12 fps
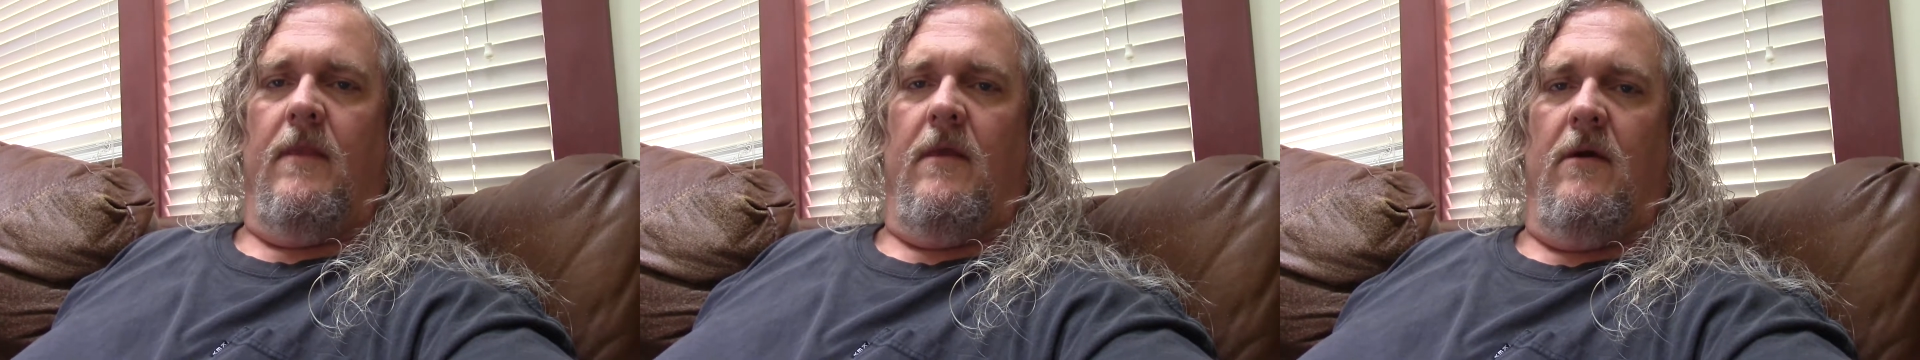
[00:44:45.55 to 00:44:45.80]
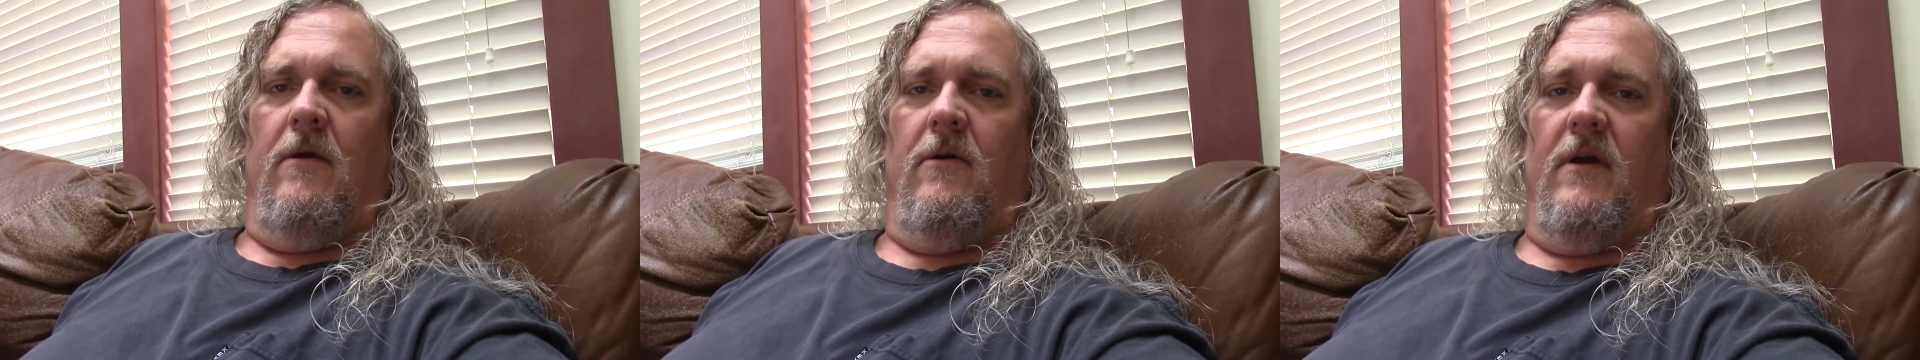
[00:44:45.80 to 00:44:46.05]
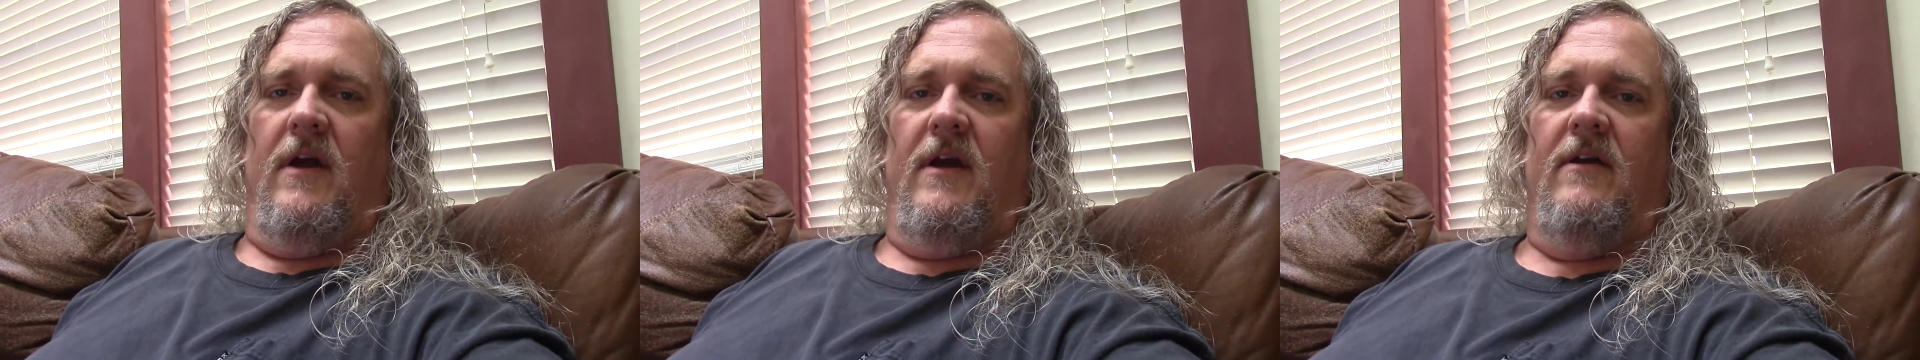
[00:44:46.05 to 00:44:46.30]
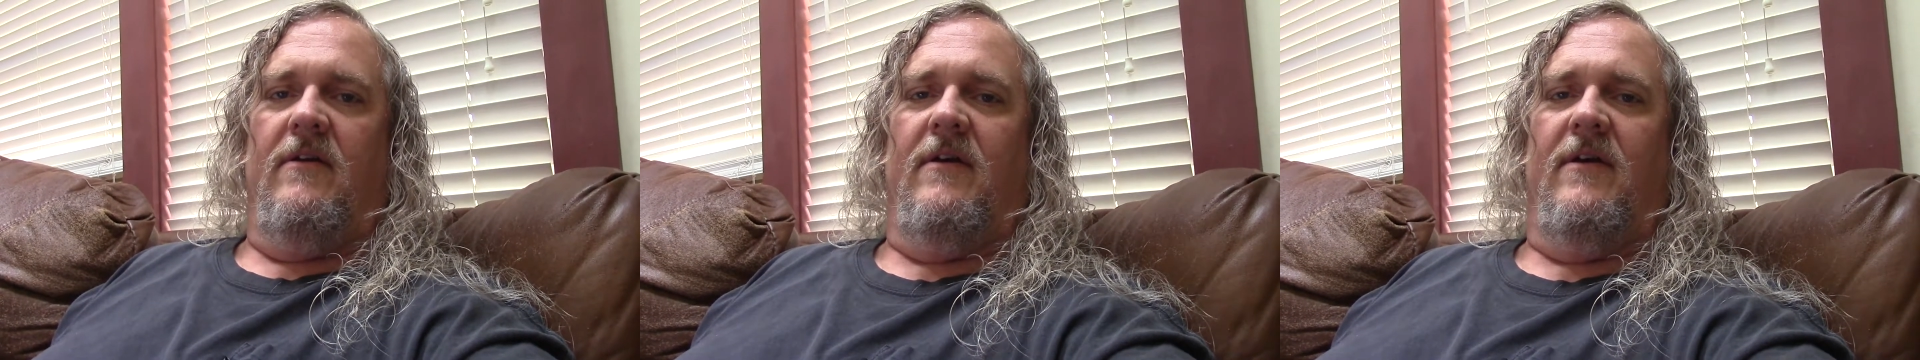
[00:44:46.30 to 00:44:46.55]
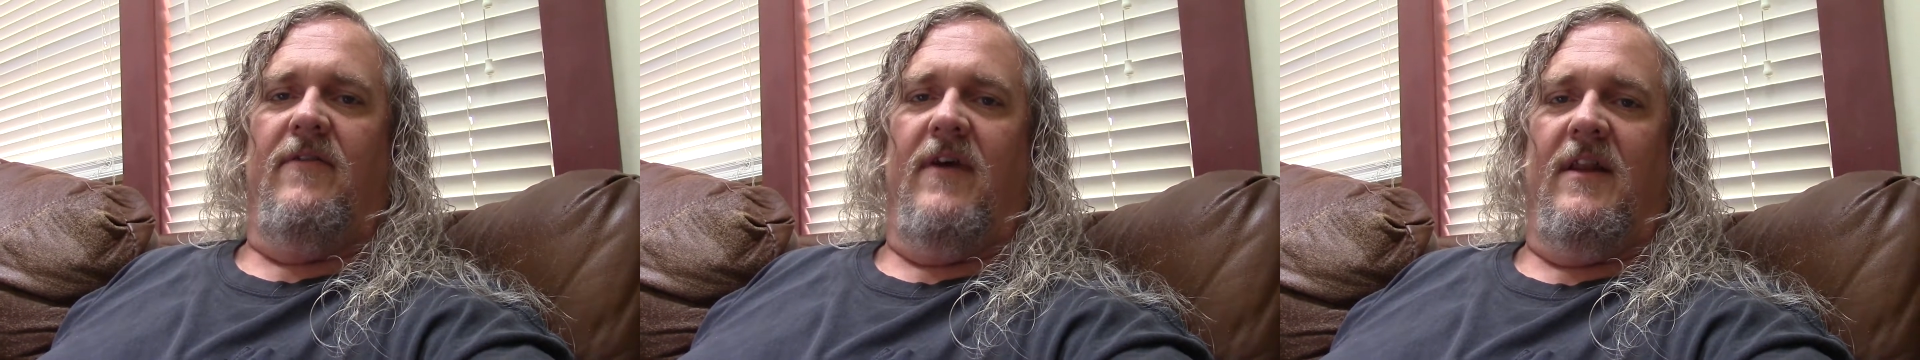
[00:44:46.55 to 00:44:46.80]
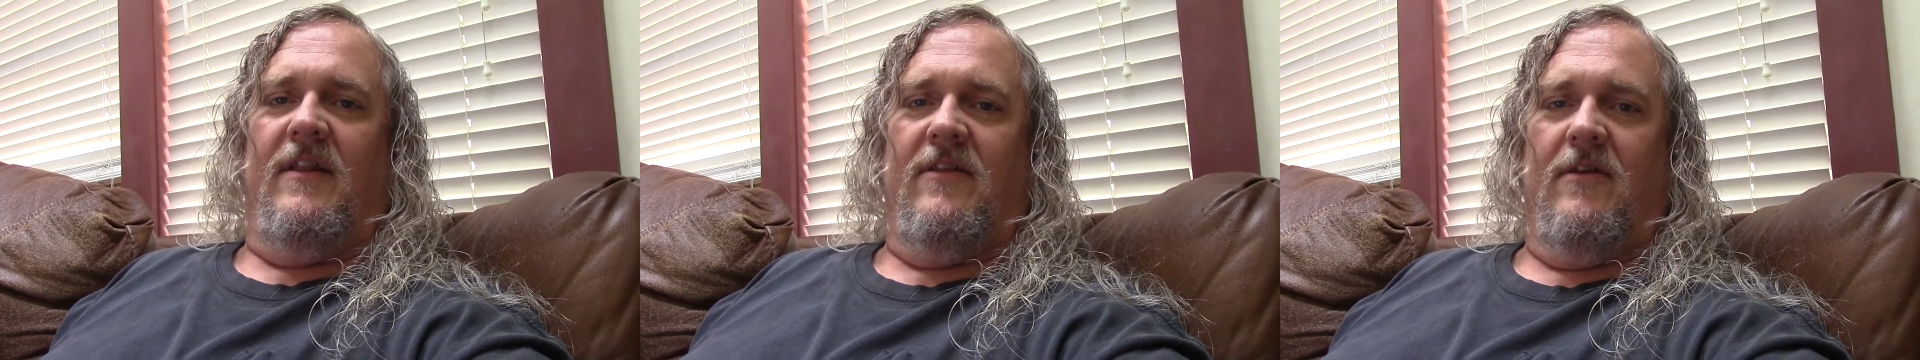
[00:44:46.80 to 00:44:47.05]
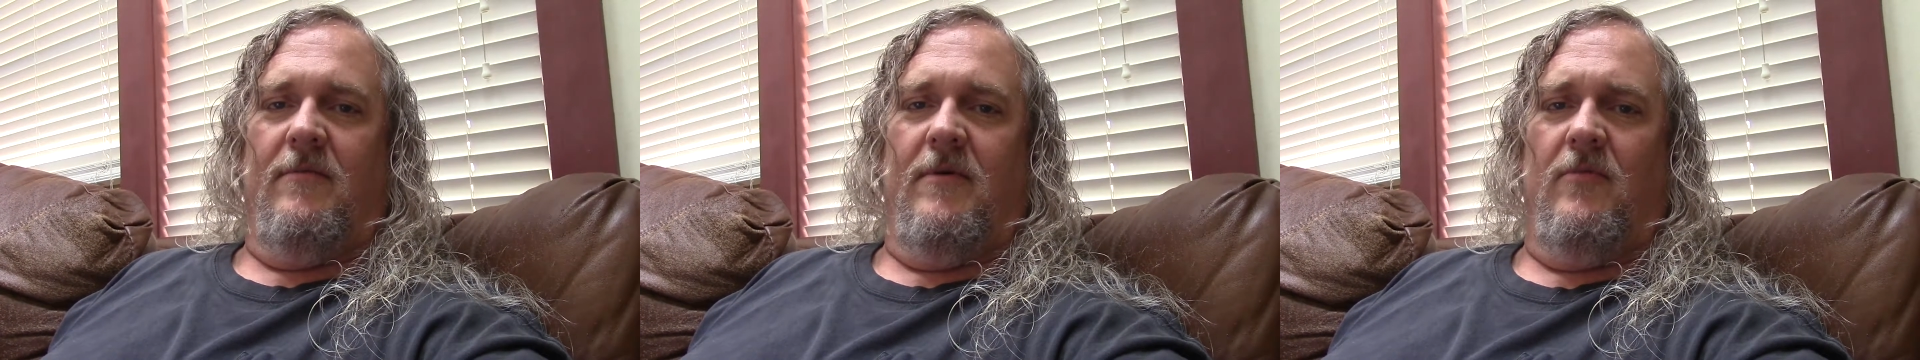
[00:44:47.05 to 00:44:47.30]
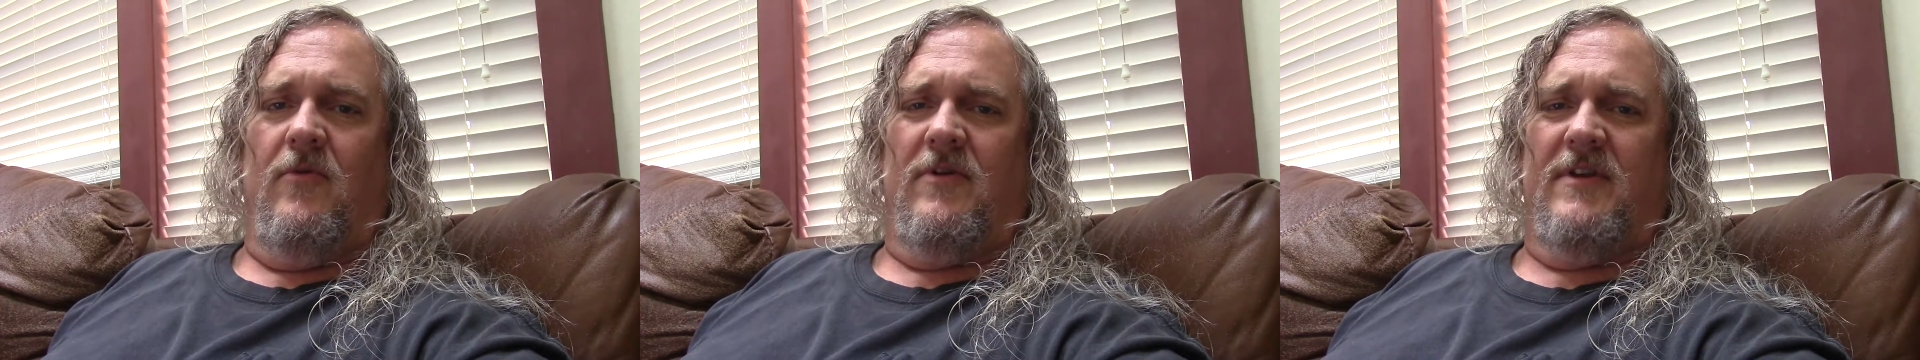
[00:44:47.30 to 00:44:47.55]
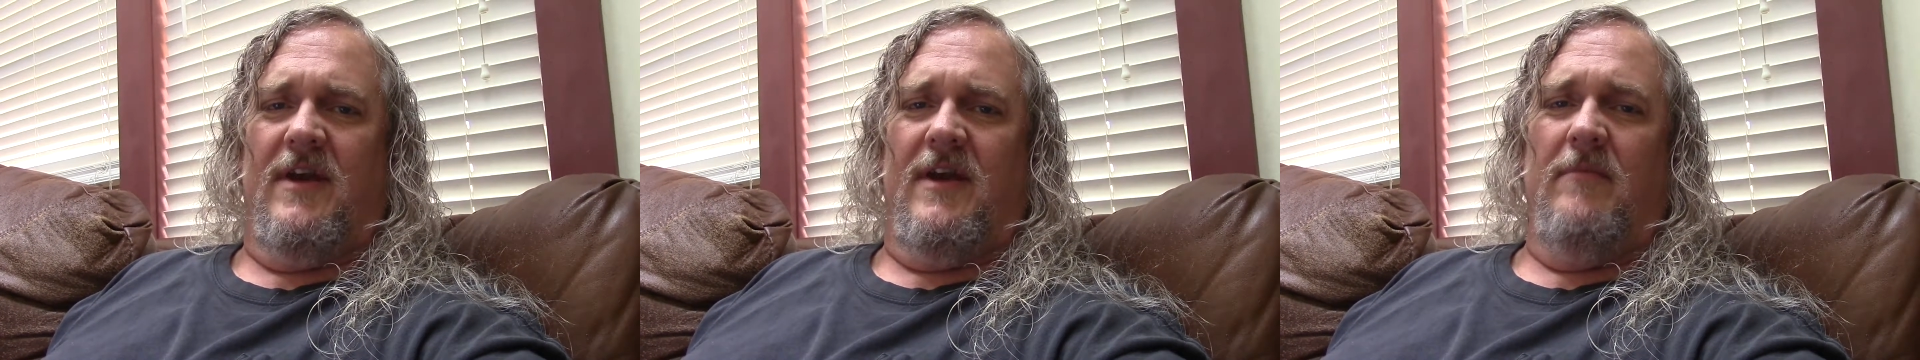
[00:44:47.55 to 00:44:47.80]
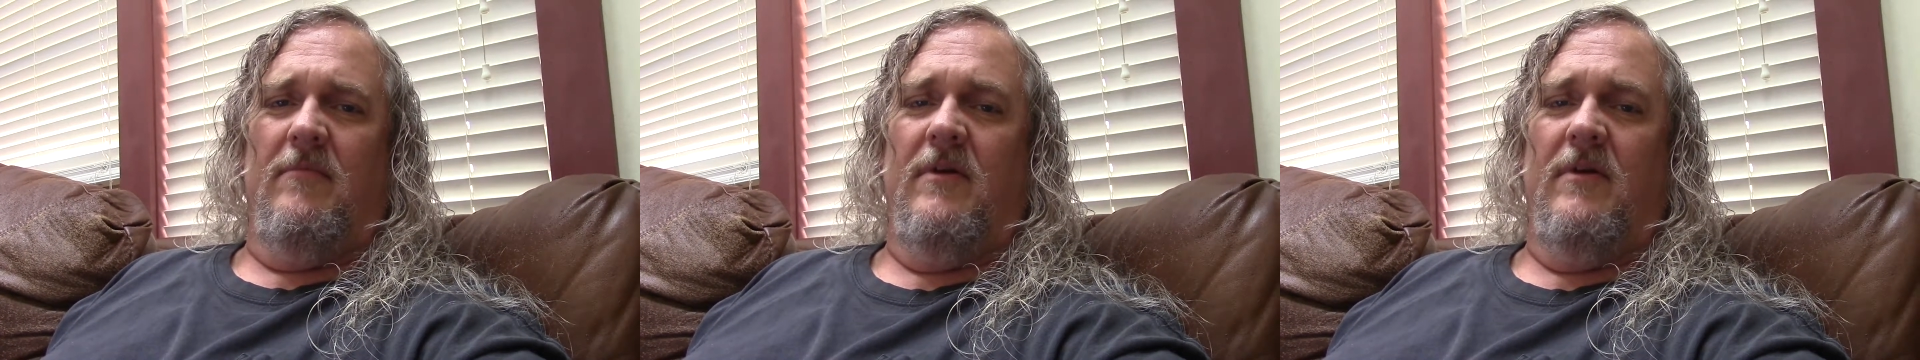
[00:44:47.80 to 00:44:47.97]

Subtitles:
Okay, I've had a little bit more time.